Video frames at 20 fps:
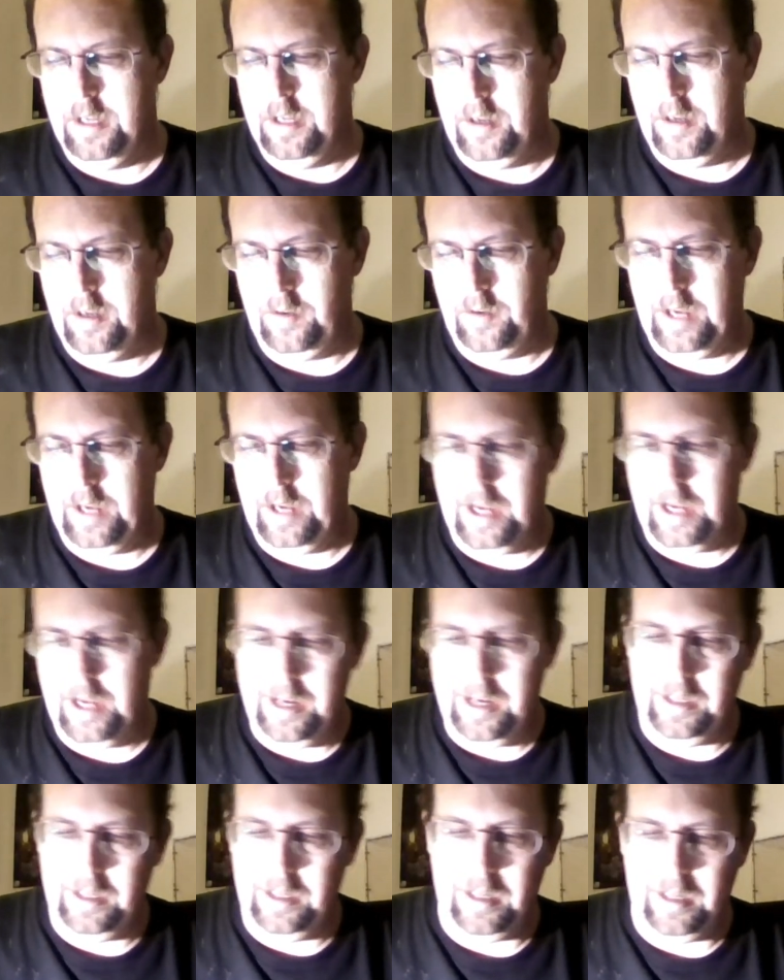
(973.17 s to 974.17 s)
Okay, I
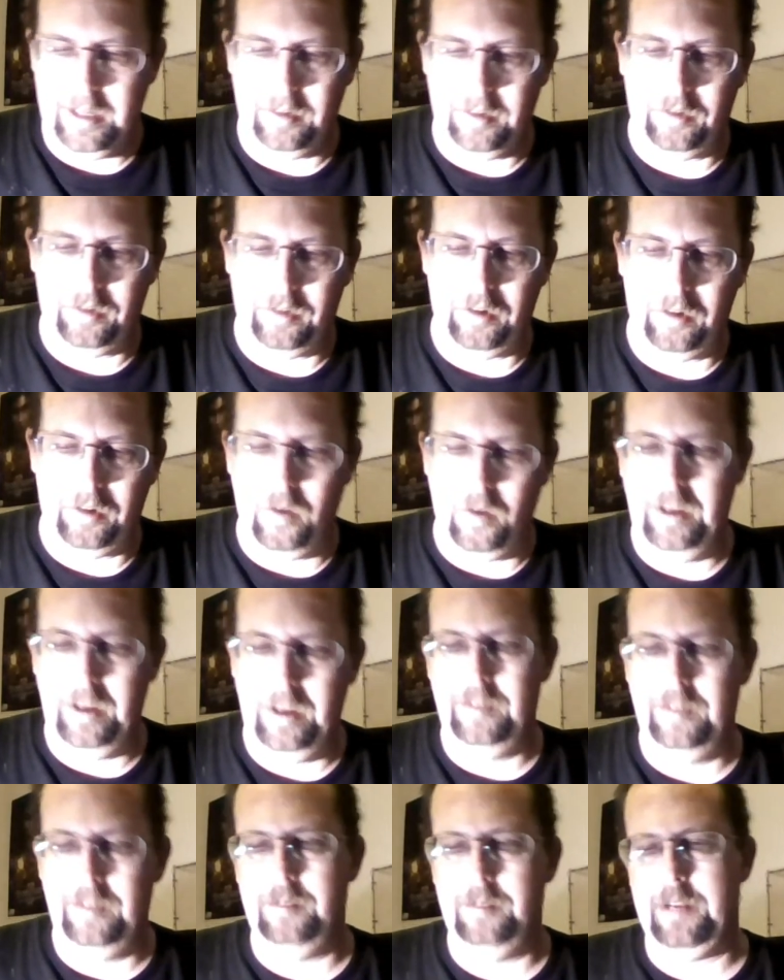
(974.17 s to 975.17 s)
didn't get it so
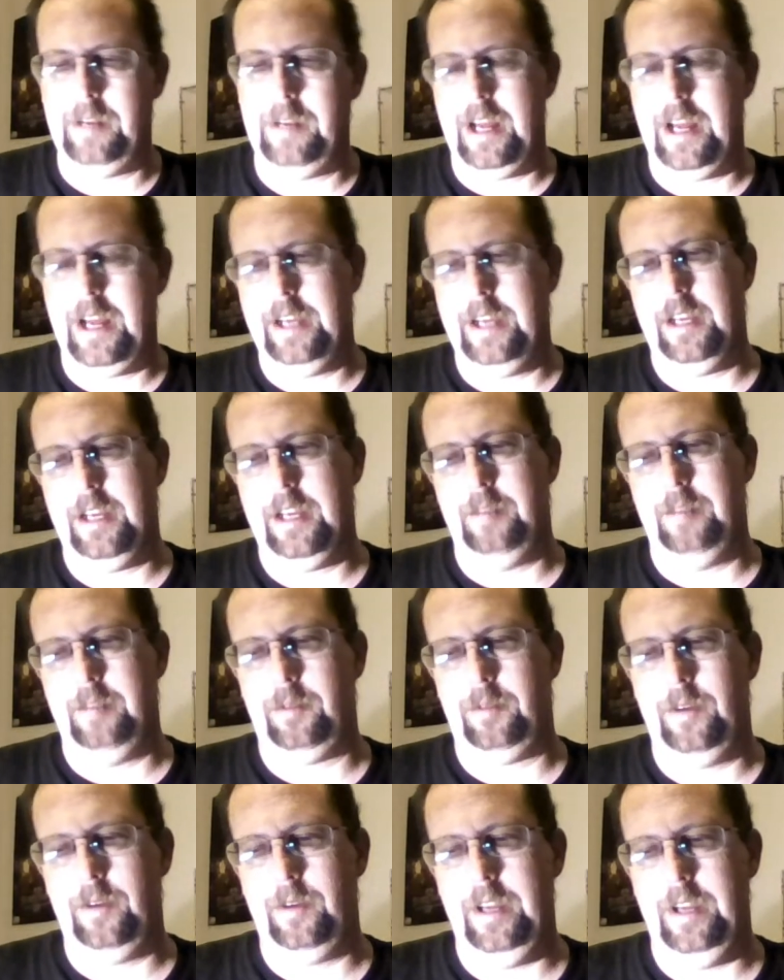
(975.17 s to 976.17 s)
even, but I got it
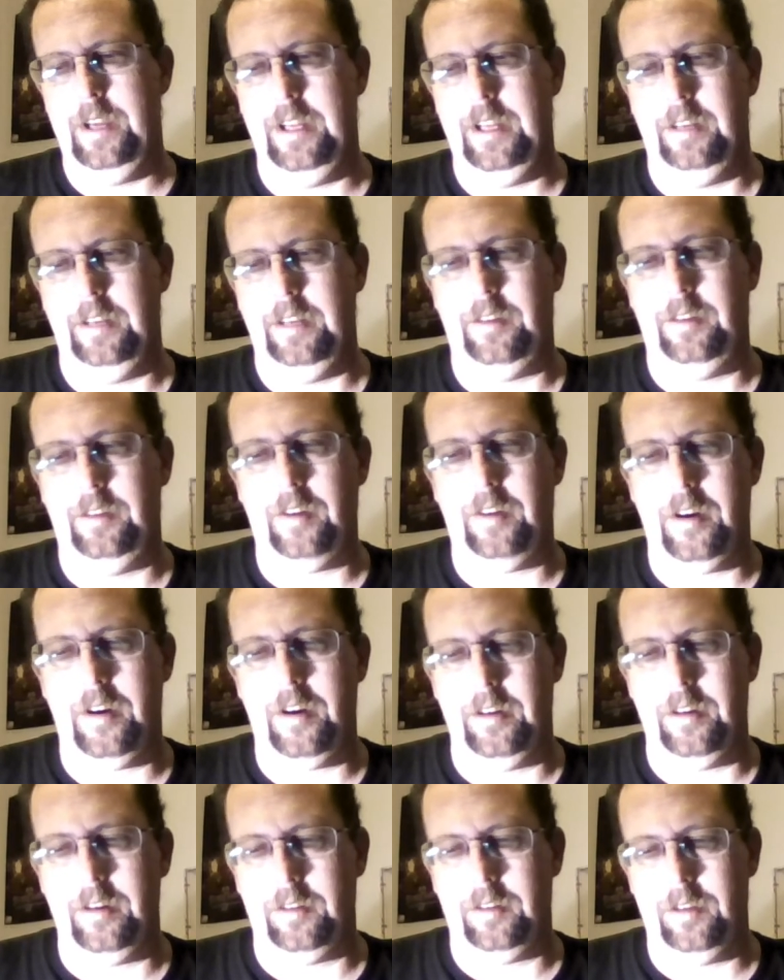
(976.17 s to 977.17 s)
pretty
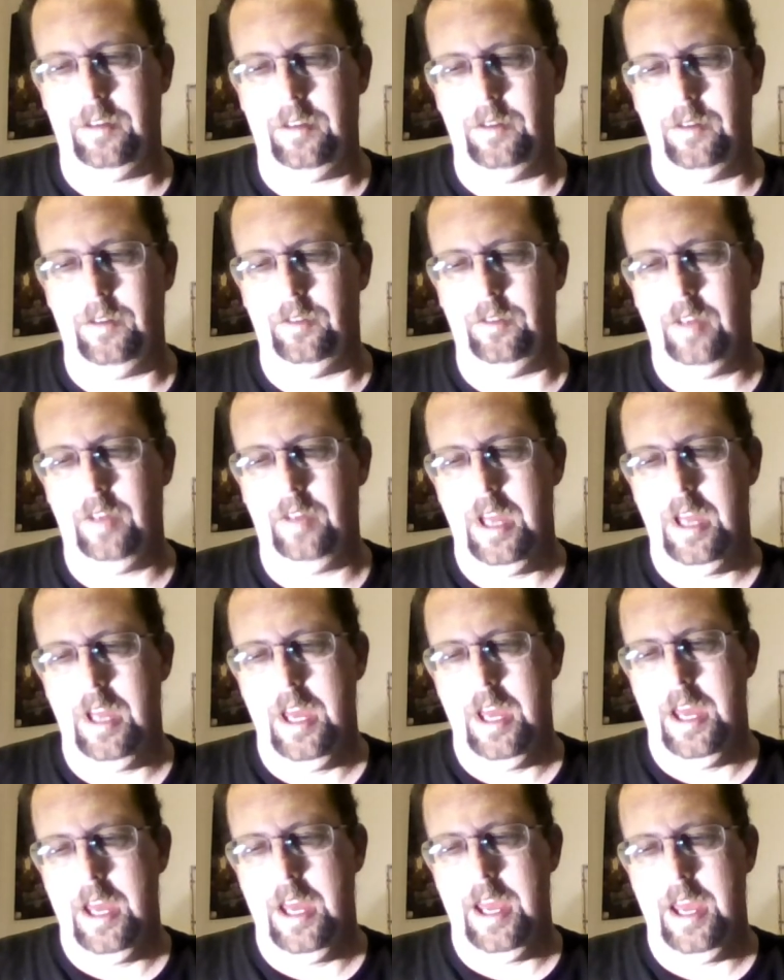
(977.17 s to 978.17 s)
darn close.
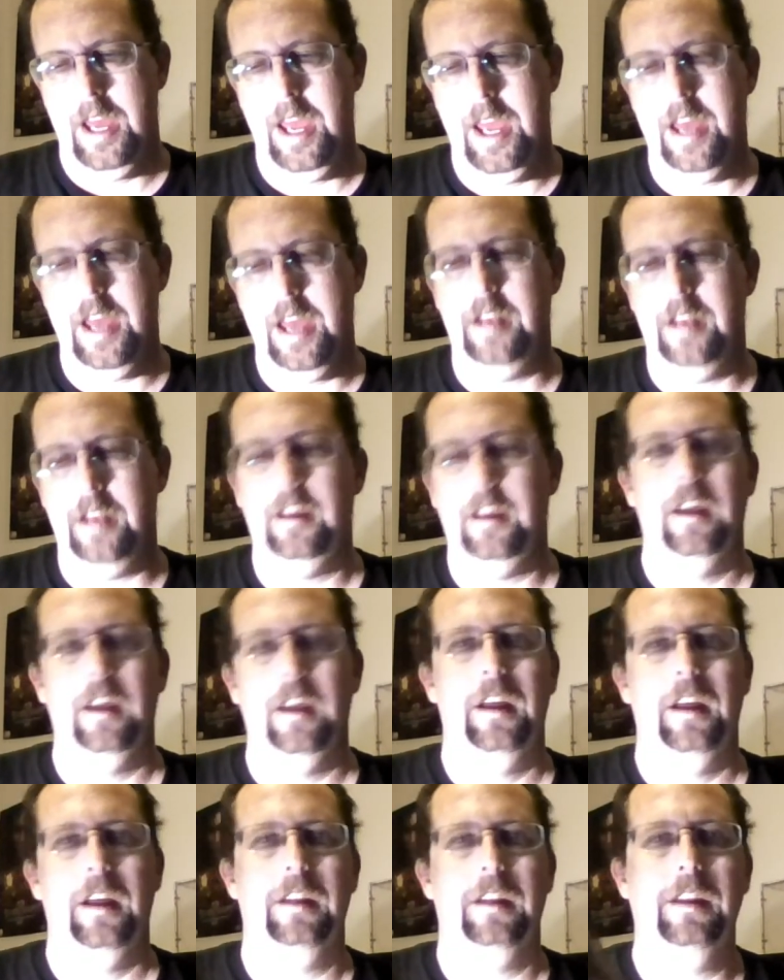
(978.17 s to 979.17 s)
And
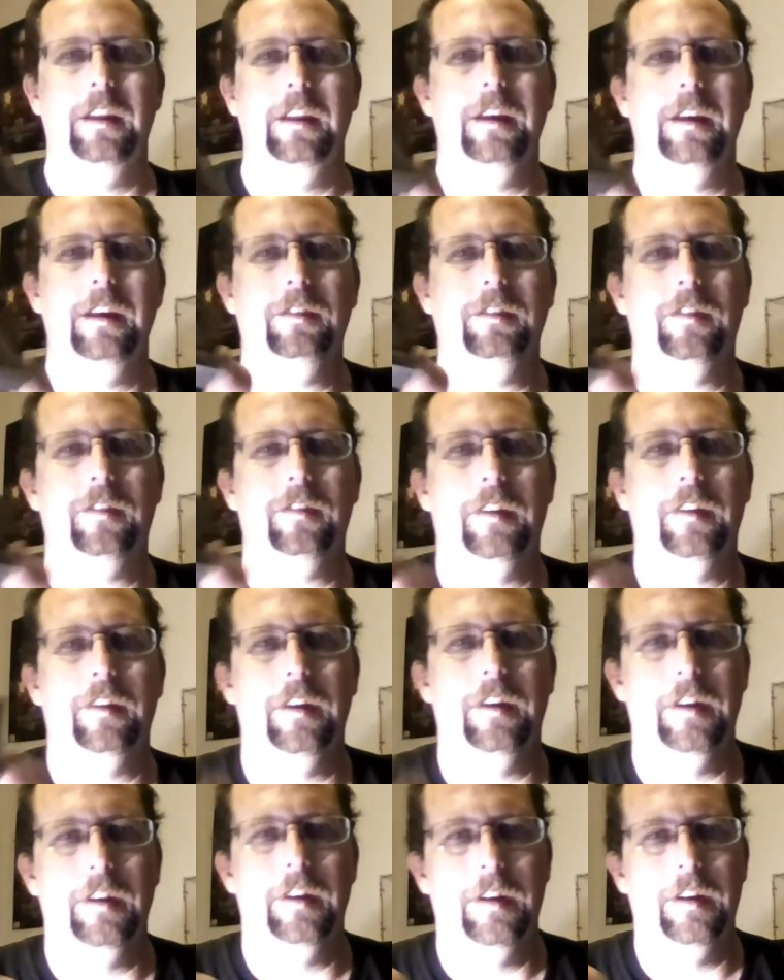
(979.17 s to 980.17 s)
this
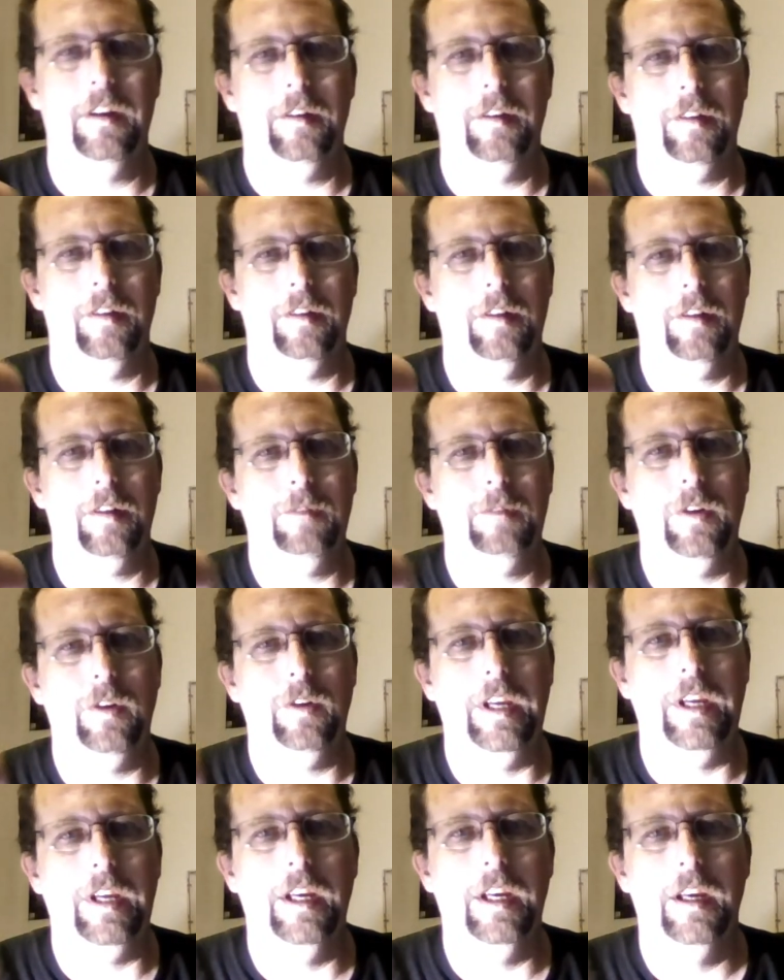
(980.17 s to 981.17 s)
little
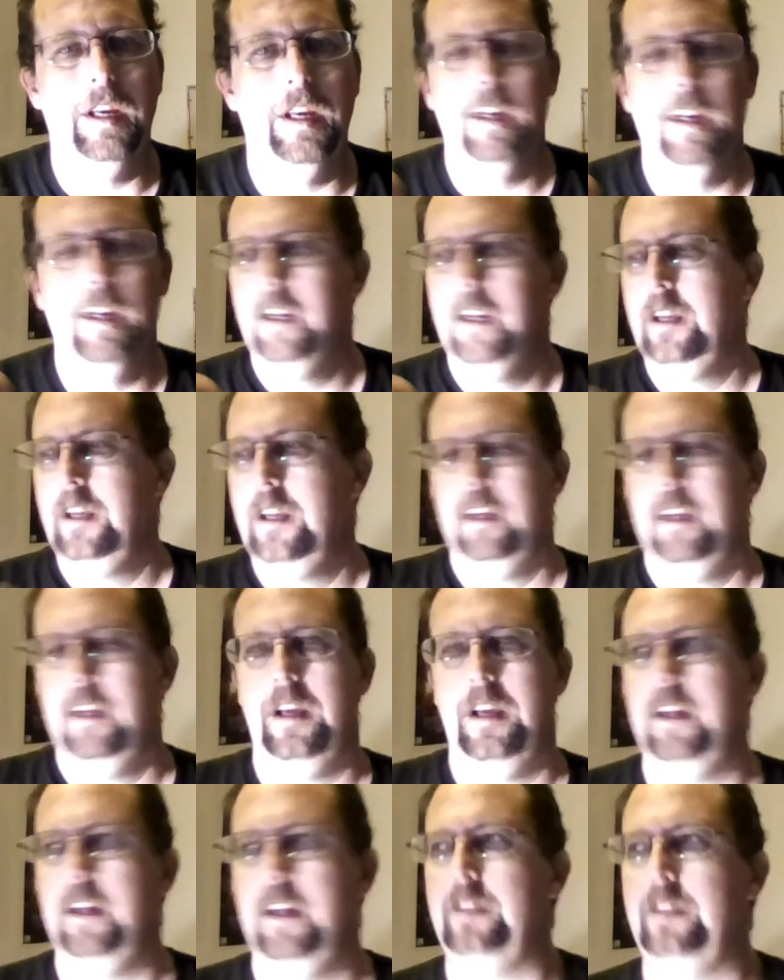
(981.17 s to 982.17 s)
beauty,
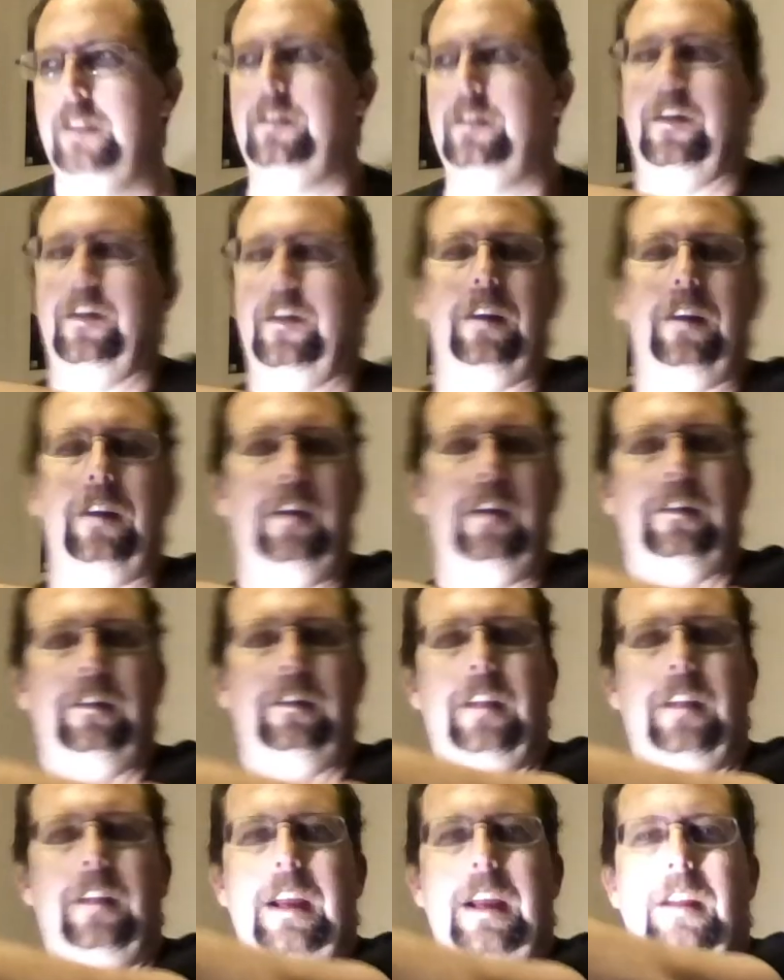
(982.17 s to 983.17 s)
let's see if I can raise the
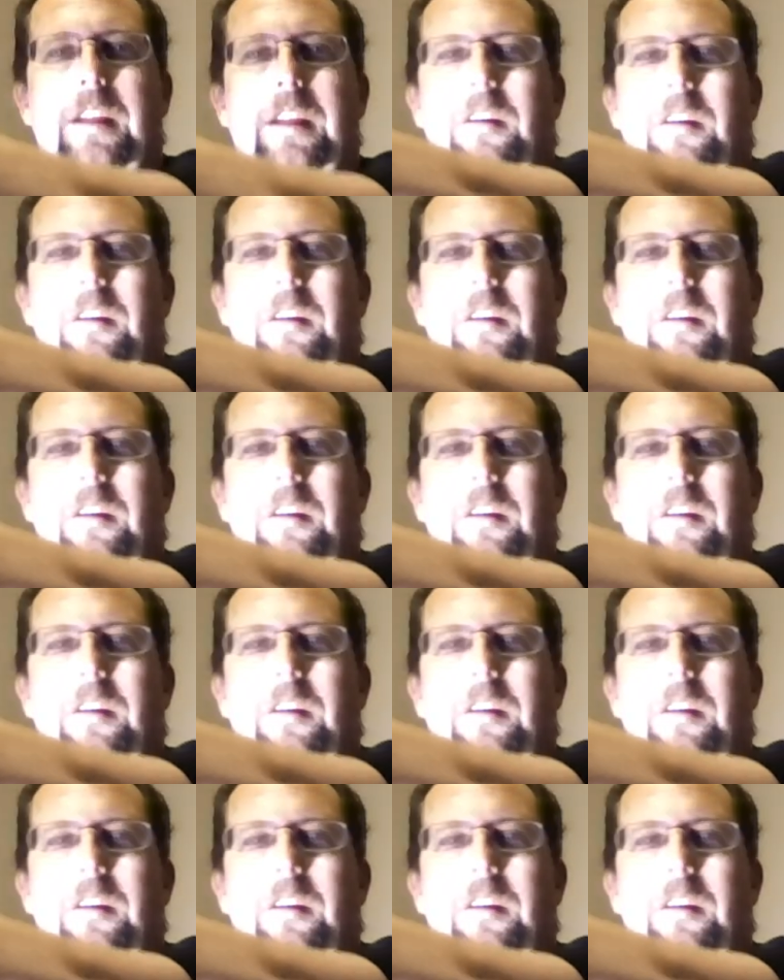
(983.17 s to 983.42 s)
light here a